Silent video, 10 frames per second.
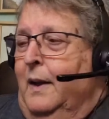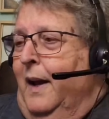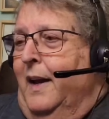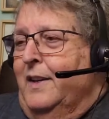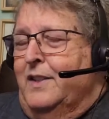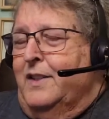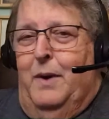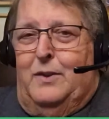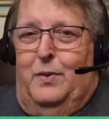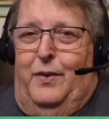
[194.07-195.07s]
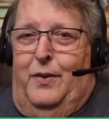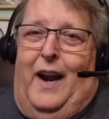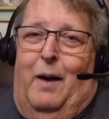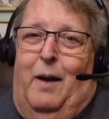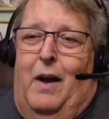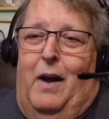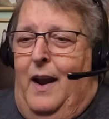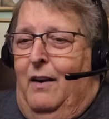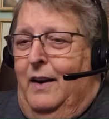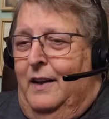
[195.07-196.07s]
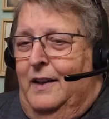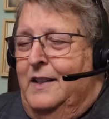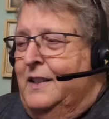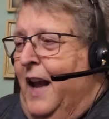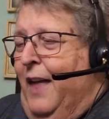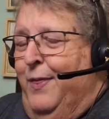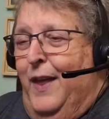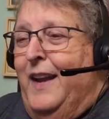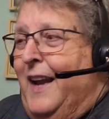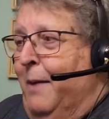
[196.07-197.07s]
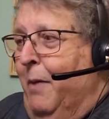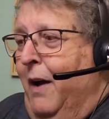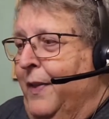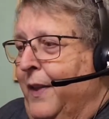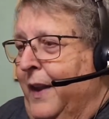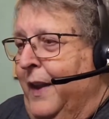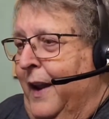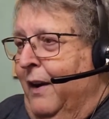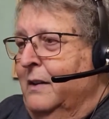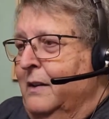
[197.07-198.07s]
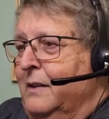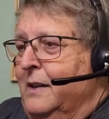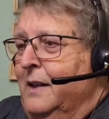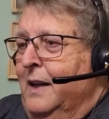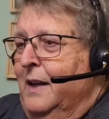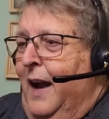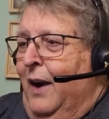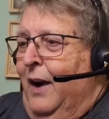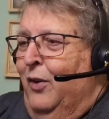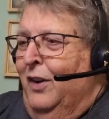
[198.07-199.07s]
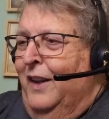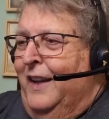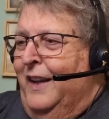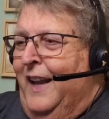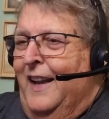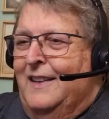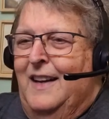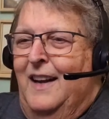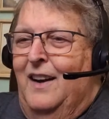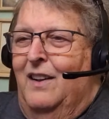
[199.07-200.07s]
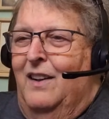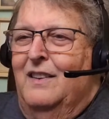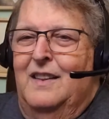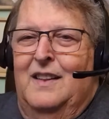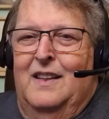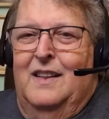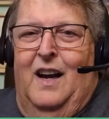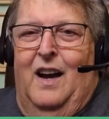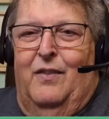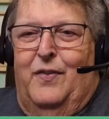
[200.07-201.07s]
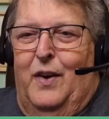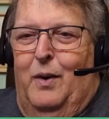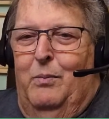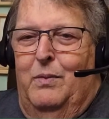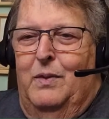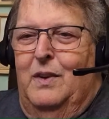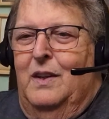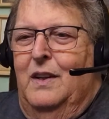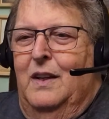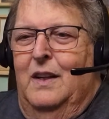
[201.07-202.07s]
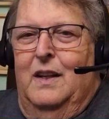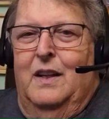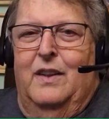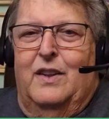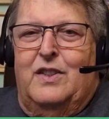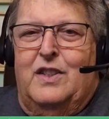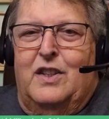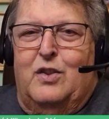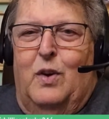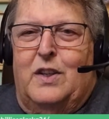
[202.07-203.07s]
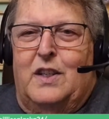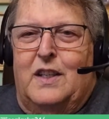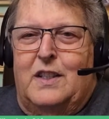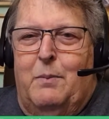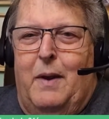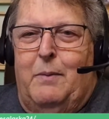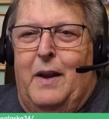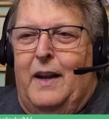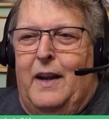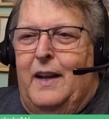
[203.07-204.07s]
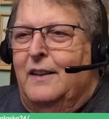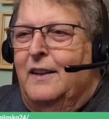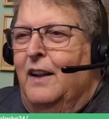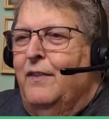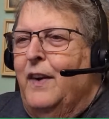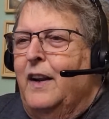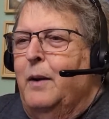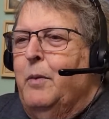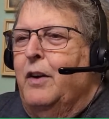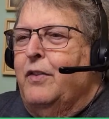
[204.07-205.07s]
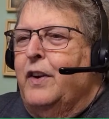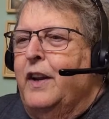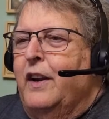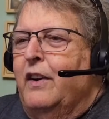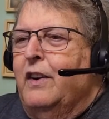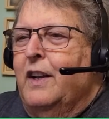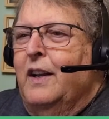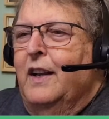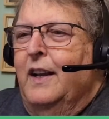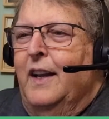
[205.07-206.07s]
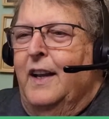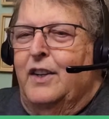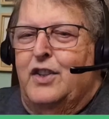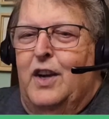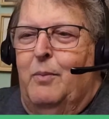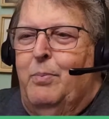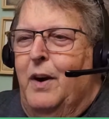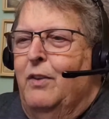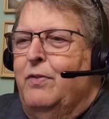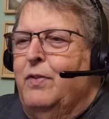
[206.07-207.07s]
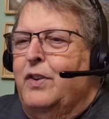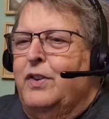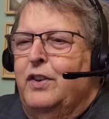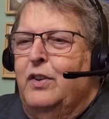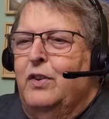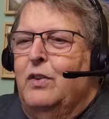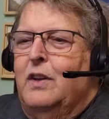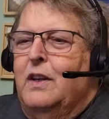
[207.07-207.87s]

So much with that. I'm on the air. At least I think I'm on the air. I really can't tell from the situation. Let's see. I can't tell if I come over here and jump over to